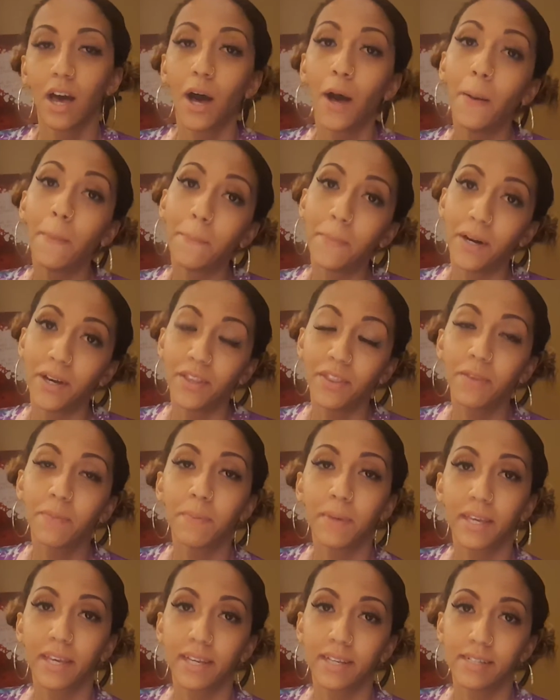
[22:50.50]
a month
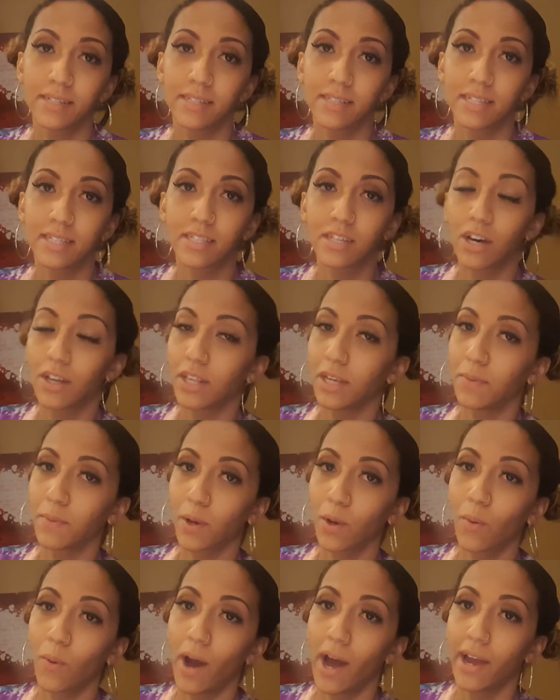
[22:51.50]
because that's all they
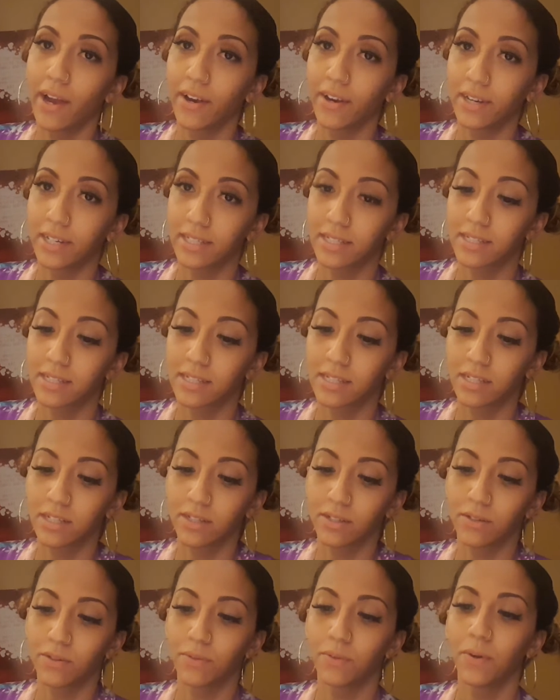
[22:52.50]
require us
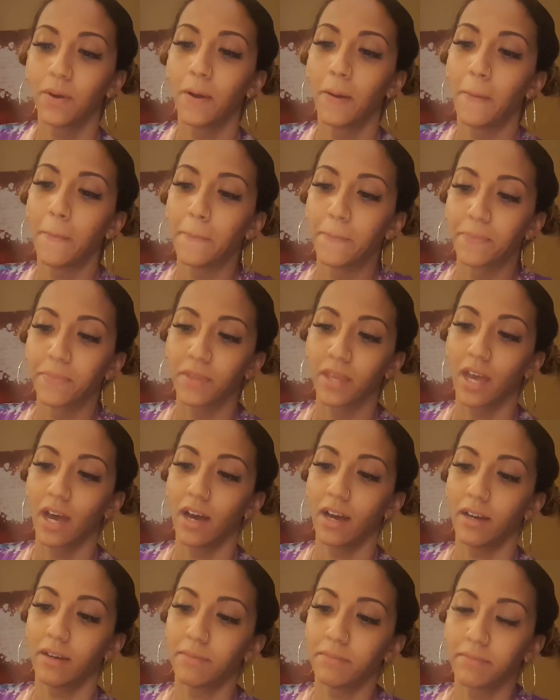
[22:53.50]
to
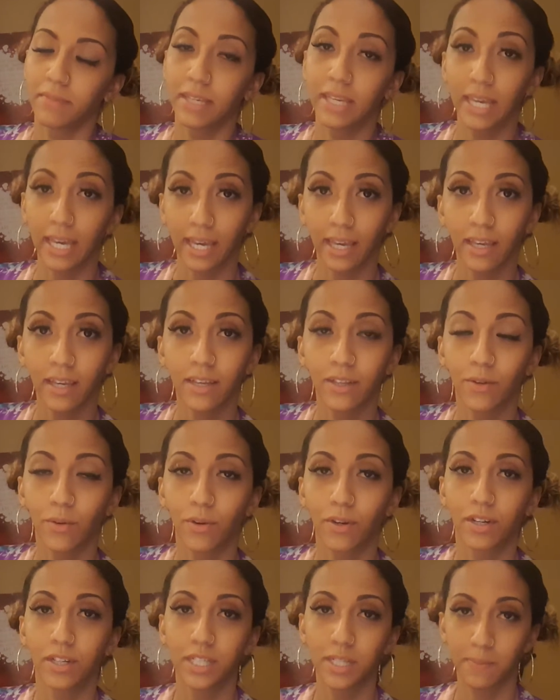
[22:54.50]
um, get in
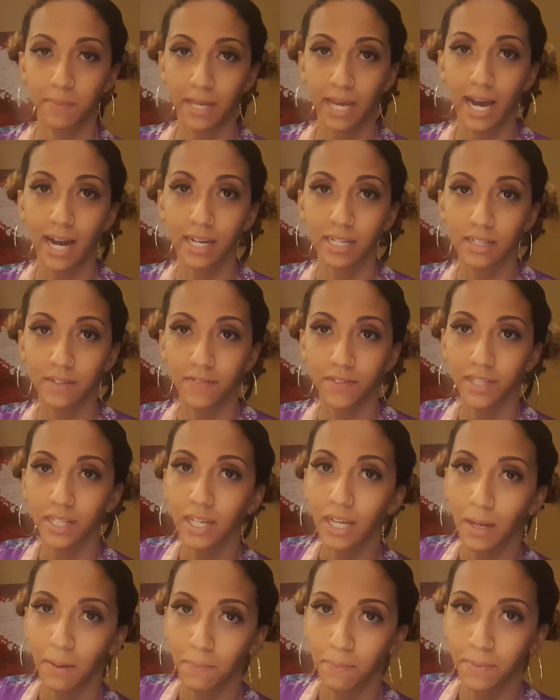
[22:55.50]
order to be active in the
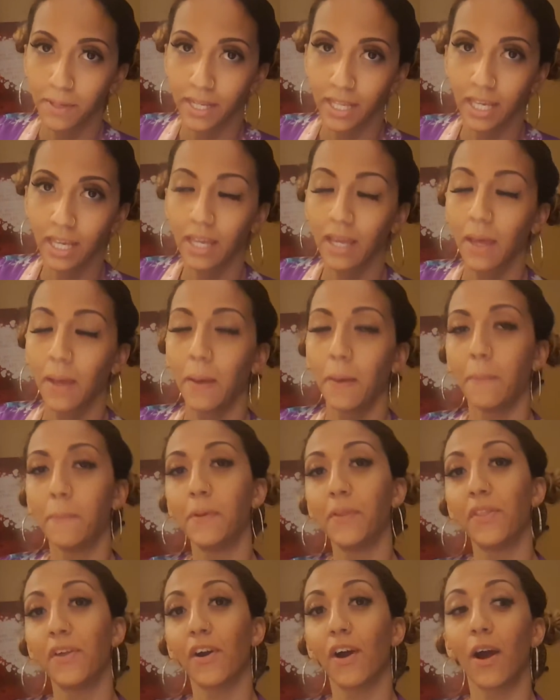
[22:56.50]
company,
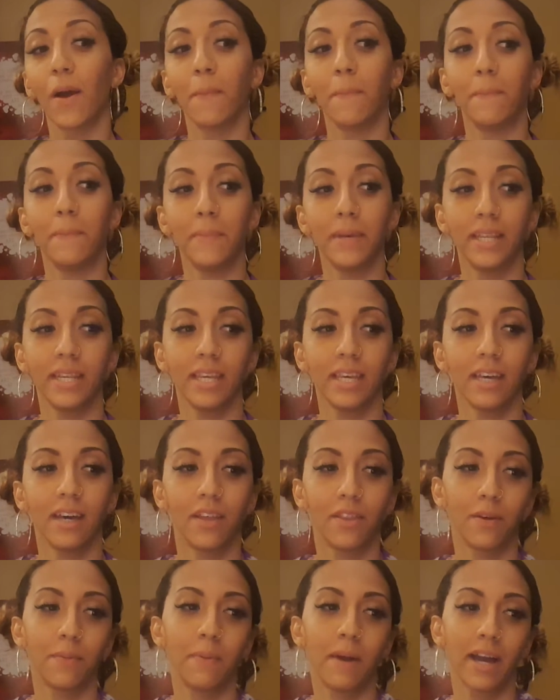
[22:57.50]
but there are many
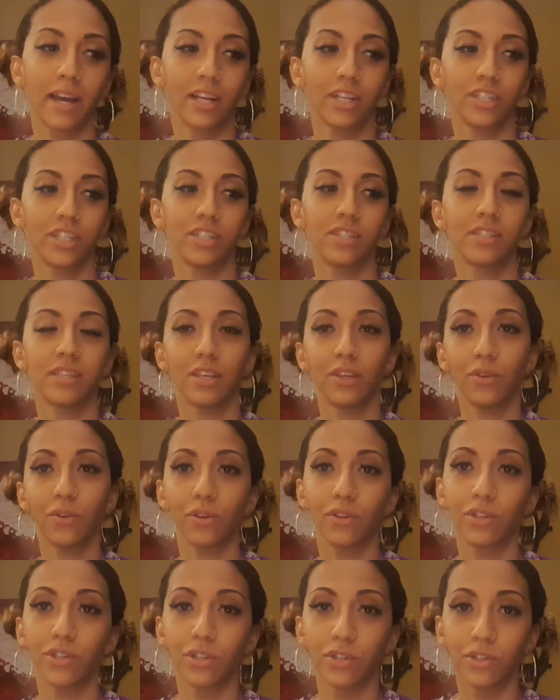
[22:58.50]
other packages that you
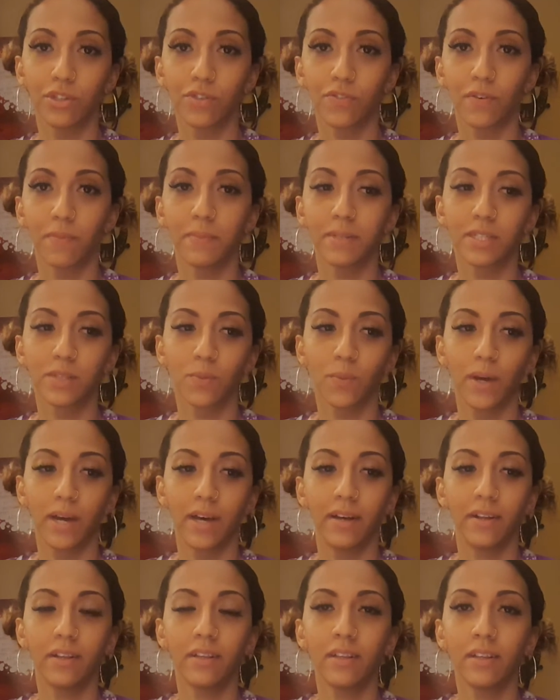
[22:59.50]
can choose from as
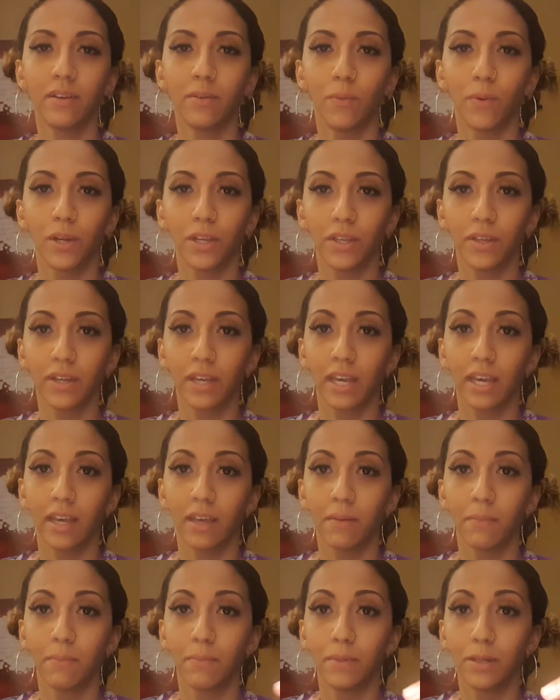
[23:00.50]
well, where you
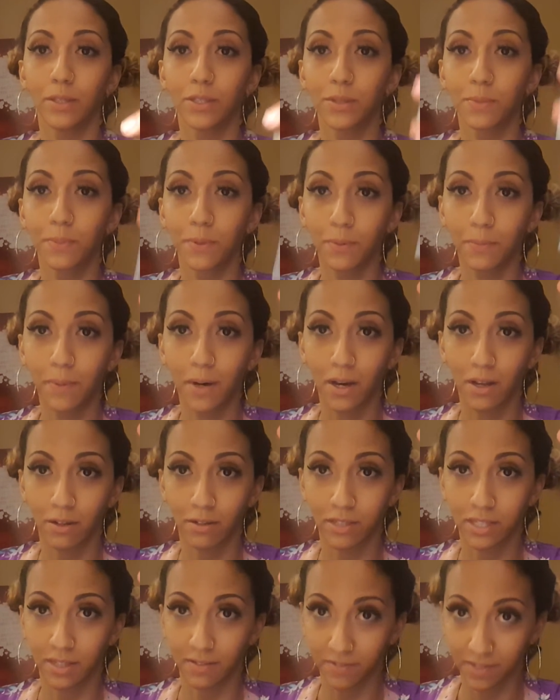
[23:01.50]
get multiple
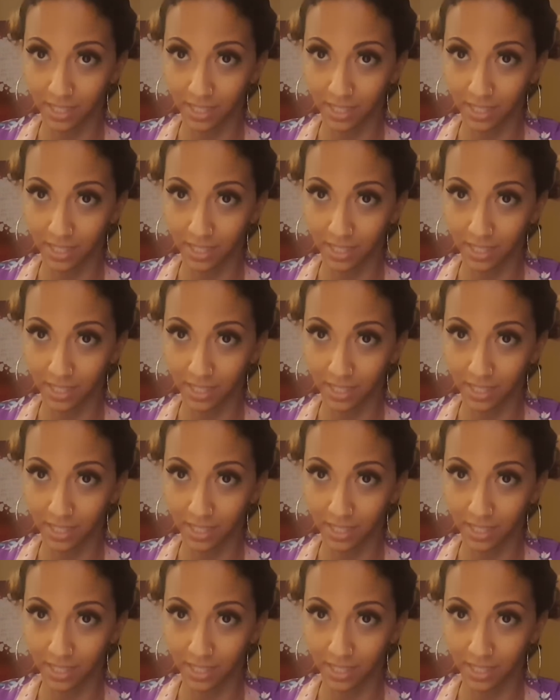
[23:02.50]
bottles of